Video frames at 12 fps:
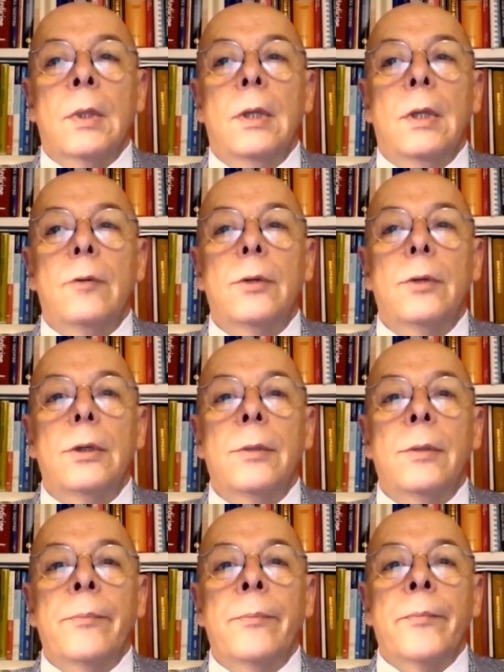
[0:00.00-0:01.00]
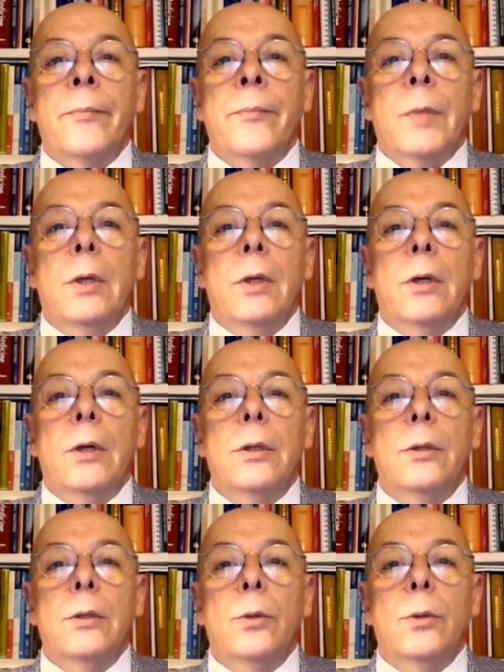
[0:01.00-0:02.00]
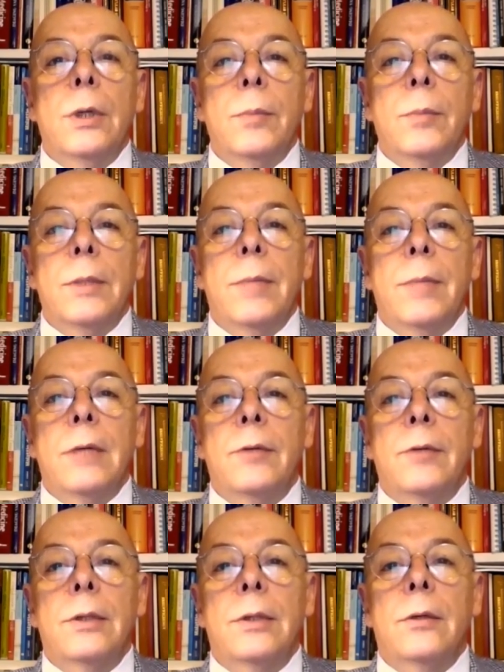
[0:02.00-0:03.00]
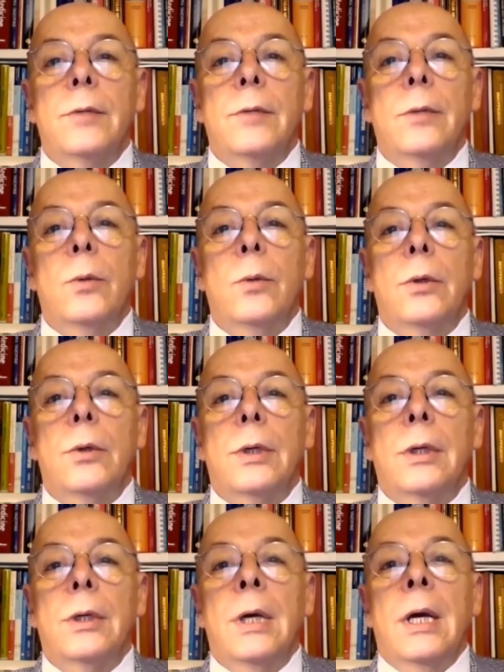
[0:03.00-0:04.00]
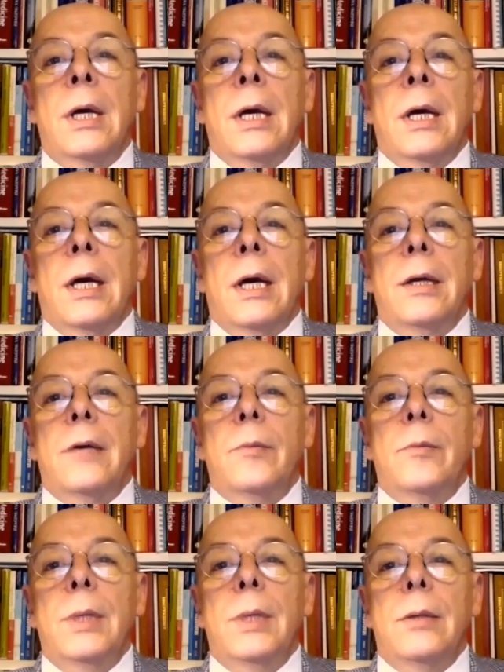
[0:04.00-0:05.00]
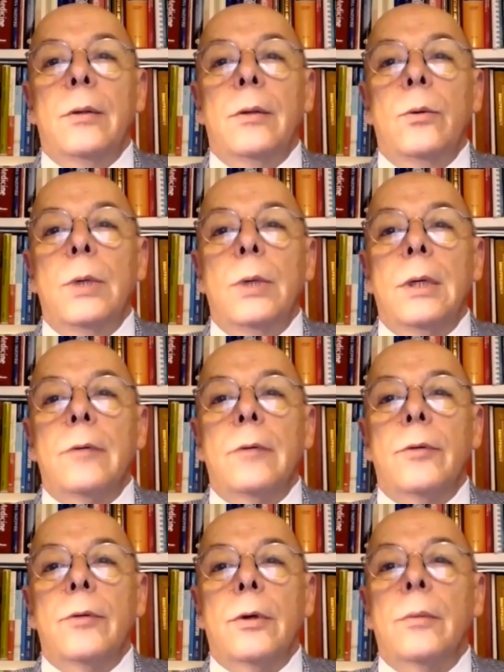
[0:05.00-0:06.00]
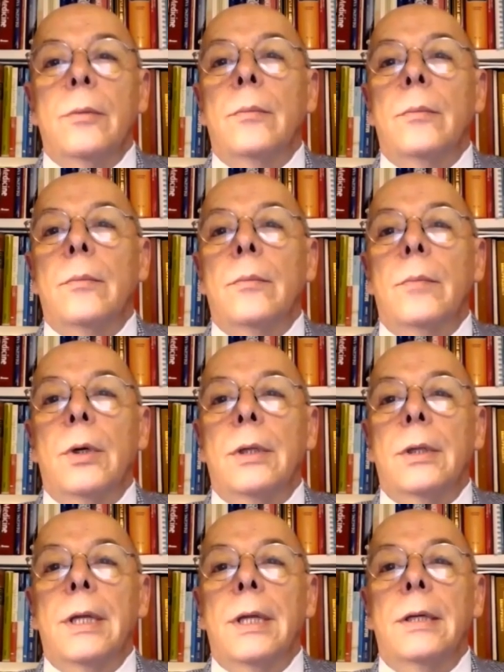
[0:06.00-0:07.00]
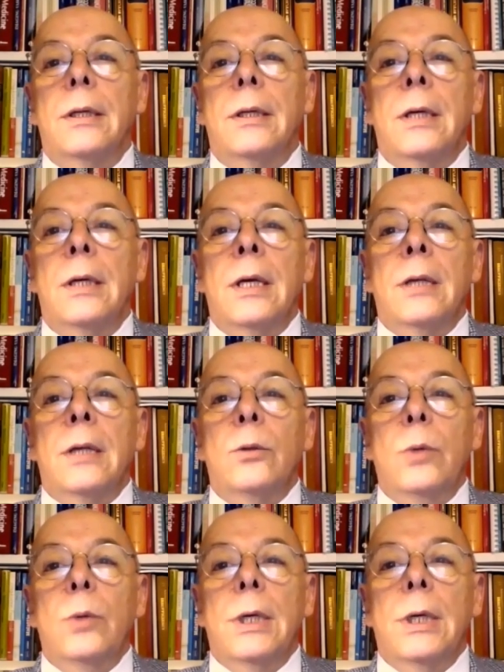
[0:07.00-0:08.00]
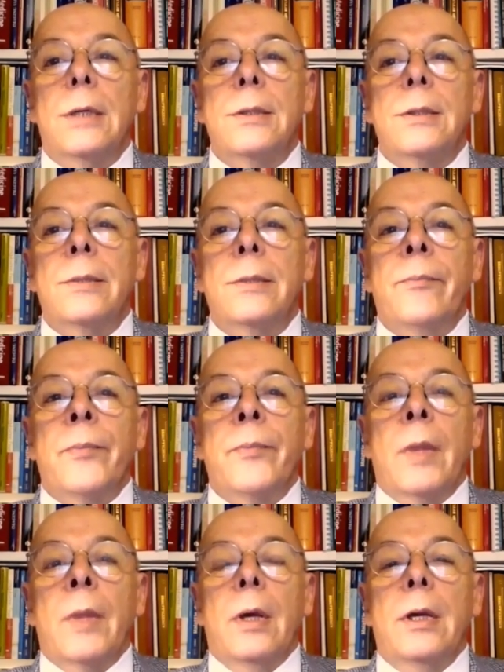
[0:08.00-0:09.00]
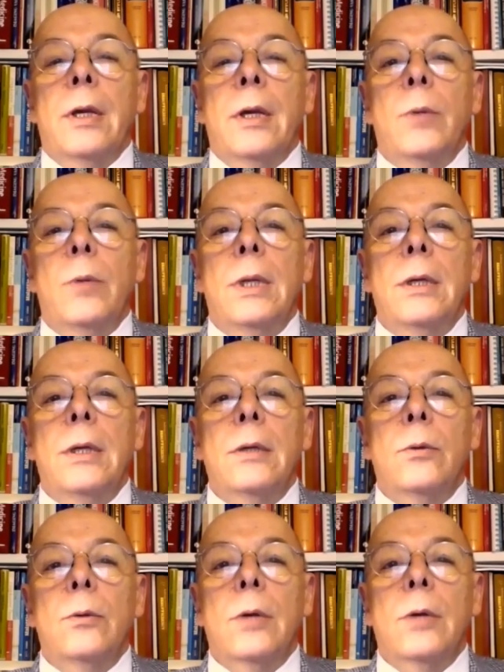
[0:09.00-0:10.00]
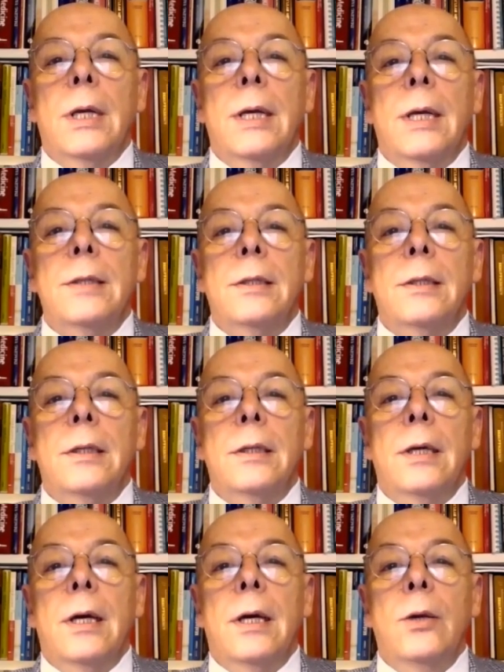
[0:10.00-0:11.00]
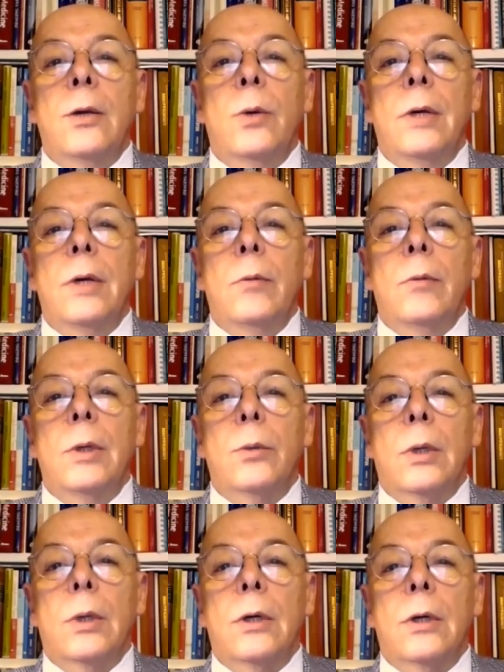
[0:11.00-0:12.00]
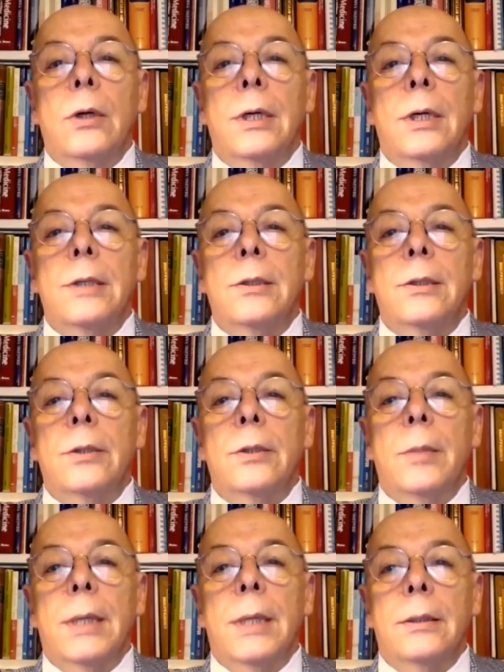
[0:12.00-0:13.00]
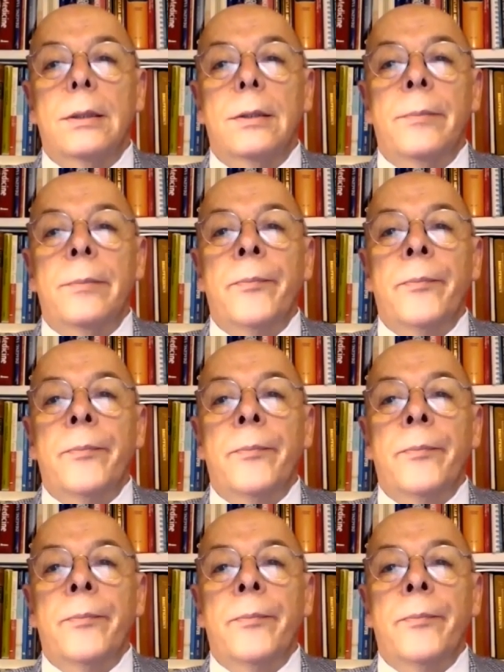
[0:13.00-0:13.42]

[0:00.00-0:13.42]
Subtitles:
Therefore, in order to keep the benefit of the work I have been doing for more than 2 years, I am willing to organize a IUA virtual congress on demand